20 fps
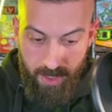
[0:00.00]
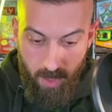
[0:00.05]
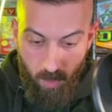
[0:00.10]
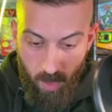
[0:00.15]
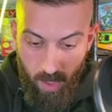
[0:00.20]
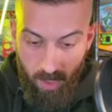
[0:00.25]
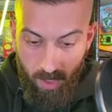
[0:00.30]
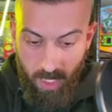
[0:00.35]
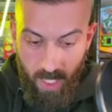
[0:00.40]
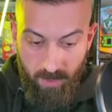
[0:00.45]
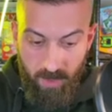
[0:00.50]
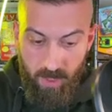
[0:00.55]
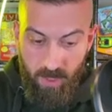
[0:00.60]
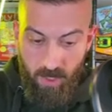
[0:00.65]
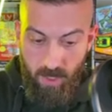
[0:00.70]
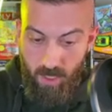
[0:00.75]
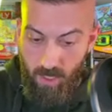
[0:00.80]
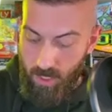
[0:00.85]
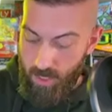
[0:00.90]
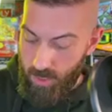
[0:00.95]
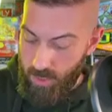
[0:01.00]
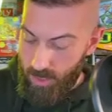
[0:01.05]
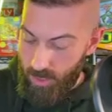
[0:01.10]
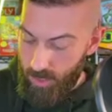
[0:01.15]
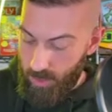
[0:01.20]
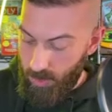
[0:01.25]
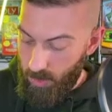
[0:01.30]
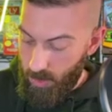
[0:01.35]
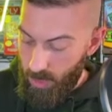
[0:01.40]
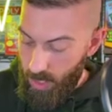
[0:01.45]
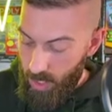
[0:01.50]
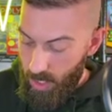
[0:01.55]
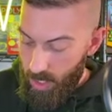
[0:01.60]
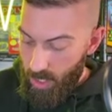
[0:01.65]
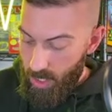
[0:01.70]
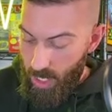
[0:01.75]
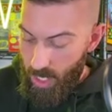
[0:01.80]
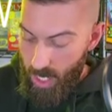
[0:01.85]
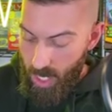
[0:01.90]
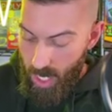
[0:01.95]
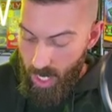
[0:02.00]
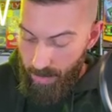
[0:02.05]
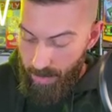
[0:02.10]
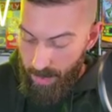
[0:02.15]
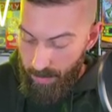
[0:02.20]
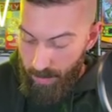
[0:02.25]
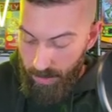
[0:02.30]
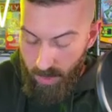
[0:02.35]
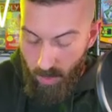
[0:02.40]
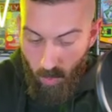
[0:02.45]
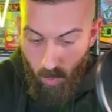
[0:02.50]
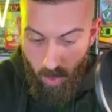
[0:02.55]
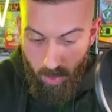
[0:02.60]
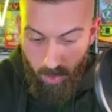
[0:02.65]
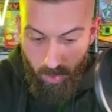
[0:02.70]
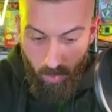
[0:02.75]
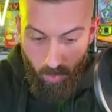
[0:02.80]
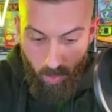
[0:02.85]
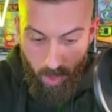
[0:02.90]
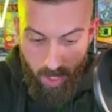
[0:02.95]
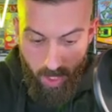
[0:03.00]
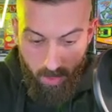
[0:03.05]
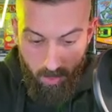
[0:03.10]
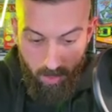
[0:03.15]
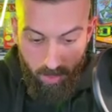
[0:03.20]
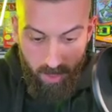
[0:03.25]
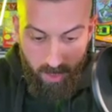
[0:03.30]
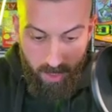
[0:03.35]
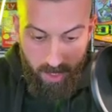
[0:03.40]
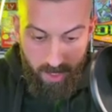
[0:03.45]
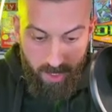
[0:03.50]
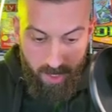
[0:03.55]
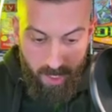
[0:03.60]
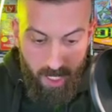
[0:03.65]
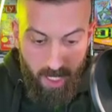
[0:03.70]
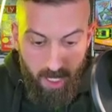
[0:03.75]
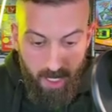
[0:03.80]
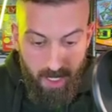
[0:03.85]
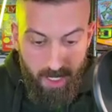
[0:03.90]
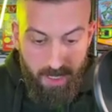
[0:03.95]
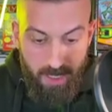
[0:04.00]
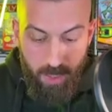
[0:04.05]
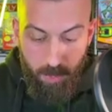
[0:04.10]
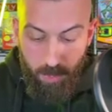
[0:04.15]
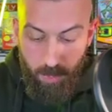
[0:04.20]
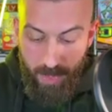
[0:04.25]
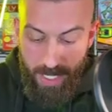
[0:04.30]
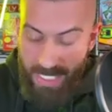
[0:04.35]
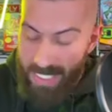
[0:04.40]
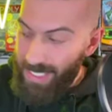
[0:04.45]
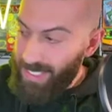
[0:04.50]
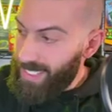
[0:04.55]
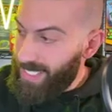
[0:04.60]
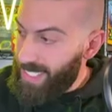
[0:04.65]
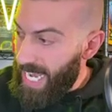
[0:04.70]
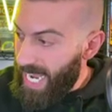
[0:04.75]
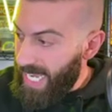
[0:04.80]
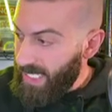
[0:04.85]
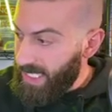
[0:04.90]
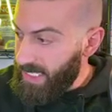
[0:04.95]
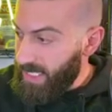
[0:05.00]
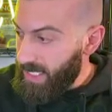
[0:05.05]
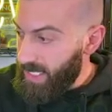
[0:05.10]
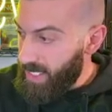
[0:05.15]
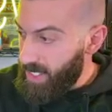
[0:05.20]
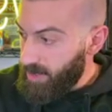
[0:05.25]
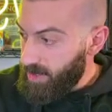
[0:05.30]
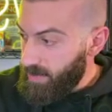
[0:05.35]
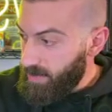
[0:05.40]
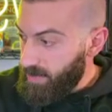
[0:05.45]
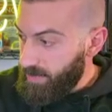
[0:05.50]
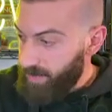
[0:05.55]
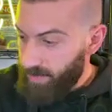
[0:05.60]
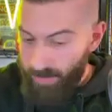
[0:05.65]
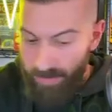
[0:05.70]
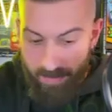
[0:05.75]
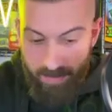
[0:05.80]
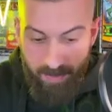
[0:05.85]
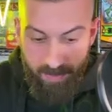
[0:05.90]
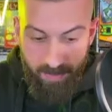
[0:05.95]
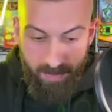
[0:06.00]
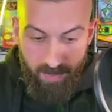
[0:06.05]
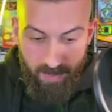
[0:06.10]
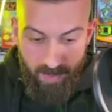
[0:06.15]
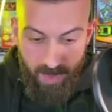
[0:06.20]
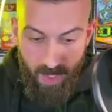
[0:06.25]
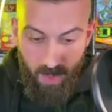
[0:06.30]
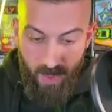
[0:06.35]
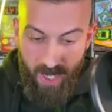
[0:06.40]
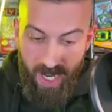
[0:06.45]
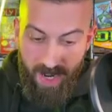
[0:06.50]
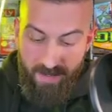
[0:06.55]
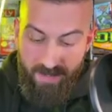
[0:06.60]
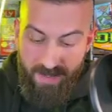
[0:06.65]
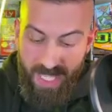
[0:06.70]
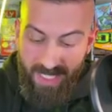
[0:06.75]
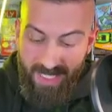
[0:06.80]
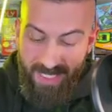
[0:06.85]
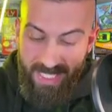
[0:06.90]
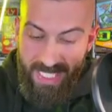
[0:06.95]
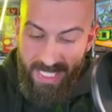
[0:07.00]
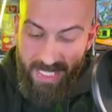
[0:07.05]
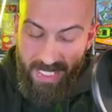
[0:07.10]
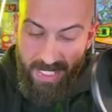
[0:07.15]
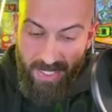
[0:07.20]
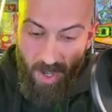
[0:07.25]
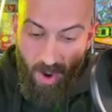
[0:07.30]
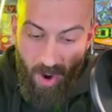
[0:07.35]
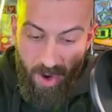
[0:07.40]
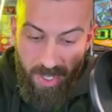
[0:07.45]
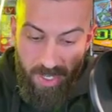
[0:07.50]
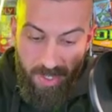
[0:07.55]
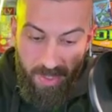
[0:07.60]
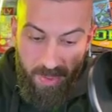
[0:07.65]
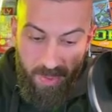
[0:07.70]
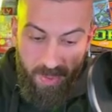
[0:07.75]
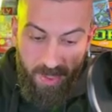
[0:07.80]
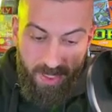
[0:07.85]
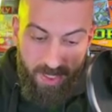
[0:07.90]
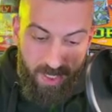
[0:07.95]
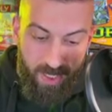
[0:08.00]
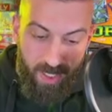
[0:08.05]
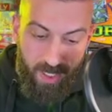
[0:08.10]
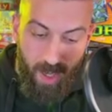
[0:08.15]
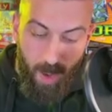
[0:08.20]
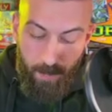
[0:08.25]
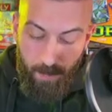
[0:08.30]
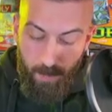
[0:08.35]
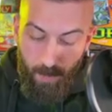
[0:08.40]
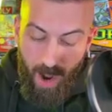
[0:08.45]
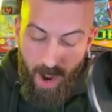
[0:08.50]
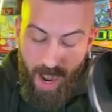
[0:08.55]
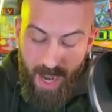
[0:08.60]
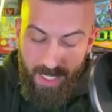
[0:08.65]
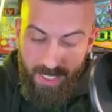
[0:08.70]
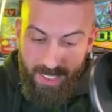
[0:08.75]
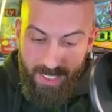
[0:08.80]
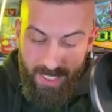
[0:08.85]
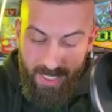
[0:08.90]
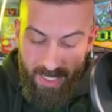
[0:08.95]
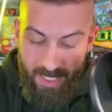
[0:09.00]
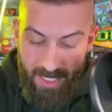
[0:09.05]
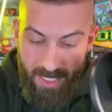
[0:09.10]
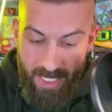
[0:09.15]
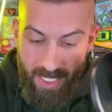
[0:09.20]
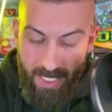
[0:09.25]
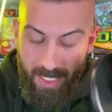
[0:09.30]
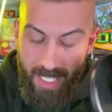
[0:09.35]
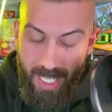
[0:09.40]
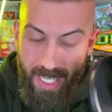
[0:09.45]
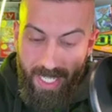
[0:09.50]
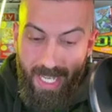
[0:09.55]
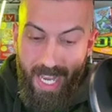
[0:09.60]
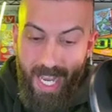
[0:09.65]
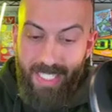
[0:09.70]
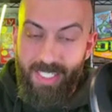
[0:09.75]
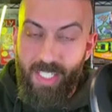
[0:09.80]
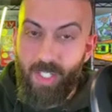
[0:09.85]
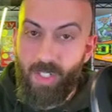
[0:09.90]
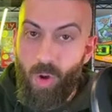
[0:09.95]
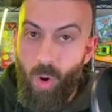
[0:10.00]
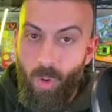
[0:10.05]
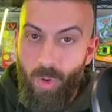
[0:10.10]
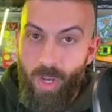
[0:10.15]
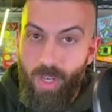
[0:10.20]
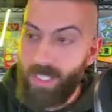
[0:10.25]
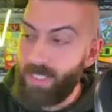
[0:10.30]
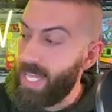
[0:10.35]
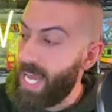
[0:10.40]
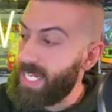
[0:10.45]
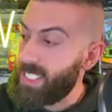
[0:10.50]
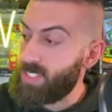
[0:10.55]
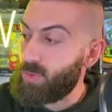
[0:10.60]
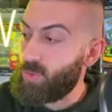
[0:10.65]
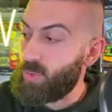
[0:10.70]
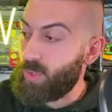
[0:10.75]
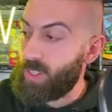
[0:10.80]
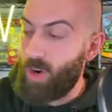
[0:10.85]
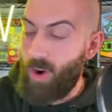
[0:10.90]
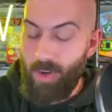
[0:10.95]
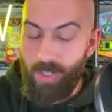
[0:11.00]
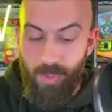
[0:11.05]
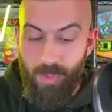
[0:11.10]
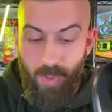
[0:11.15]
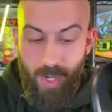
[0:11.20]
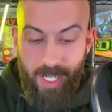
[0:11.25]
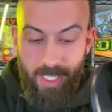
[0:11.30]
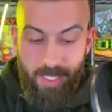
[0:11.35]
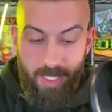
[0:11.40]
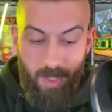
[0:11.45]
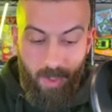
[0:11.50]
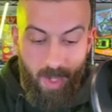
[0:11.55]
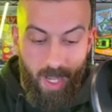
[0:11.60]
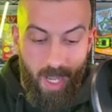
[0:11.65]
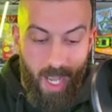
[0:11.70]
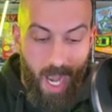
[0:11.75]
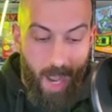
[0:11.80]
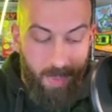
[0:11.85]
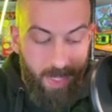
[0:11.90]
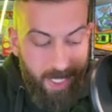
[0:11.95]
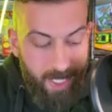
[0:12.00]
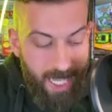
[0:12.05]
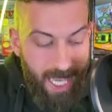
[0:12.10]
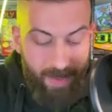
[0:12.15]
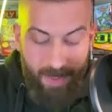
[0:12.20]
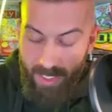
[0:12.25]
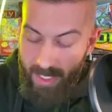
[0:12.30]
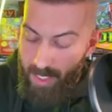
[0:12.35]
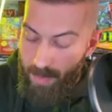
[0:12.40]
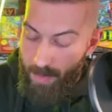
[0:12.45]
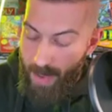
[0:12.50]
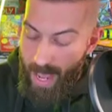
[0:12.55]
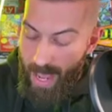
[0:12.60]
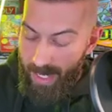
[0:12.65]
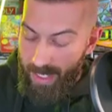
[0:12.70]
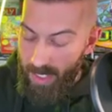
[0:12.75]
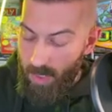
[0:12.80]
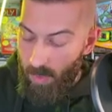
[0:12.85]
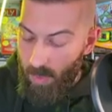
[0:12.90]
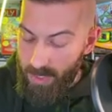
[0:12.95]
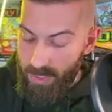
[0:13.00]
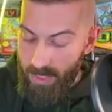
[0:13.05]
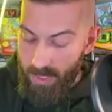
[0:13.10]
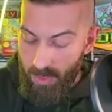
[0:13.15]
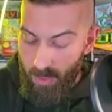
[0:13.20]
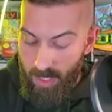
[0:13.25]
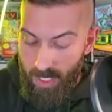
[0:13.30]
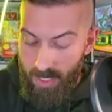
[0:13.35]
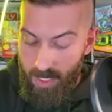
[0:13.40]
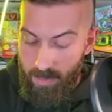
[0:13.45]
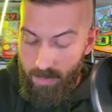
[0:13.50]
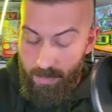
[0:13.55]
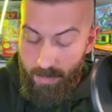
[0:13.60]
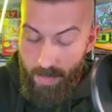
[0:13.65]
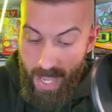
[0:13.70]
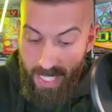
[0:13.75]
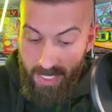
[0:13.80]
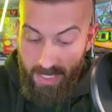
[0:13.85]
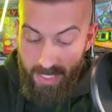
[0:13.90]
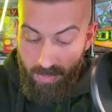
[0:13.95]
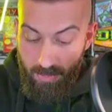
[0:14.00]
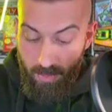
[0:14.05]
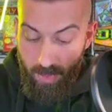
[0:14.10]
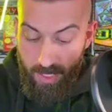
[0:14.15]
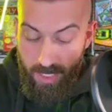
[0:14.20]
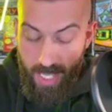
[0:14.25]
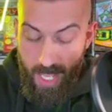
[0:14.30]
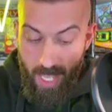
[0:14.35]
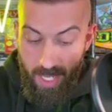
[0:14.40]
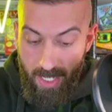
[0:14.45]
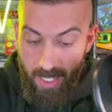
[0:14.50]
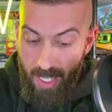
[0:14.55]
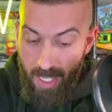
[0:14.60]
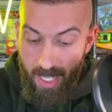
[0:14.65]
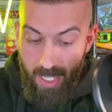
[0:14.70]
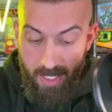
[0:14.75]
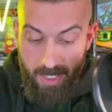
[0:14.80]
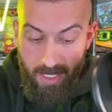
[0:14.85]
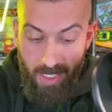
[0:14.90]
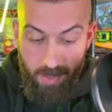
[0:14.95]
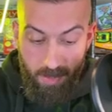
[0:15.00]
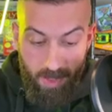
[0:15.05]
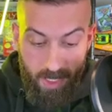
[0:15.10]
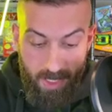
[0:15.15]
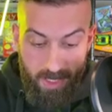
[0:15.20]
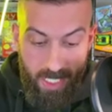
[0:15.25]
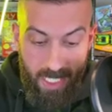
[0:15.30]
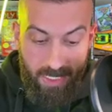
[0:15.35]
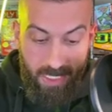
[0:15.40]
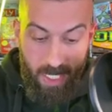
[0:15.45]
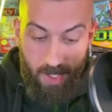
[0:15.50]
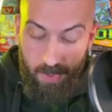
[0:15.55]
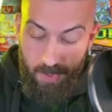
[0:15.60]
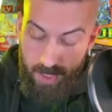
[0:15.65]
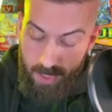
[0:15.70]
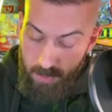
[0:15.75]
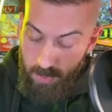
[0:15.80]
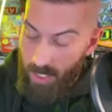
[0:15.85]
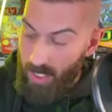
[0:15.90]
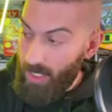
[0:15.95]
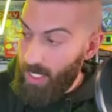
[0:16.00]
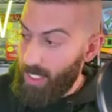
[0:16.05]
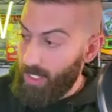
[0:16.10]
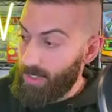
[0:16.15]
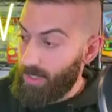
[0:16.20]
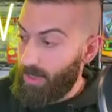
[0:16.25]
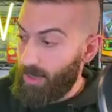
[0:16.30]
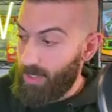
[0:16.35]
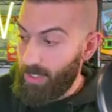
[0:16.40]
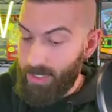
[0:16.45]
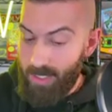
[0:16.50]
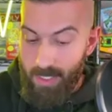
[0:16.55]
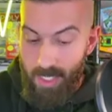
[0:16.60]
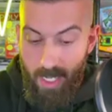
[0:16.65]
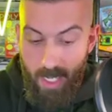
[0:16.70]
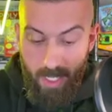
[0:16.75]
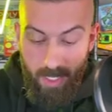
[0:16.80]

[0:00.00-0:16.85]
The one on the left is looking good too. Um, but the one on the right, I really like. Sabrina's Gastly. We got a Misty Staryu a Brock's, Diglett, and guys, the Golduck, that is a really hard grade. So, I mean, it came out of the pack and it wasn't looking the best for 10 just because that's how it is with a lot of cards.